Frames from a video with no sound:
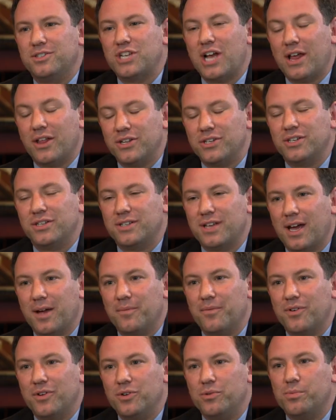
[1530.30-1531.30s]
challenging time
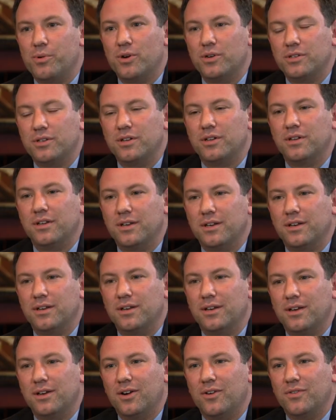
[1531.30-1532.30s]
for you personally
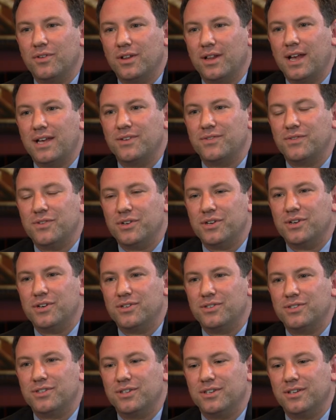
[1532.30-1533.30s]
over the last few
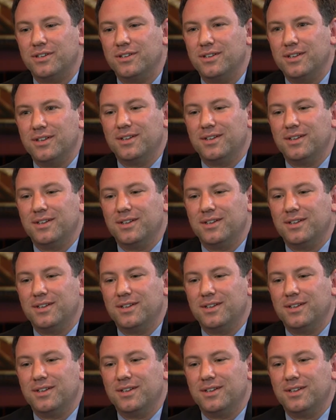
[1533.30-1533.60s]
years to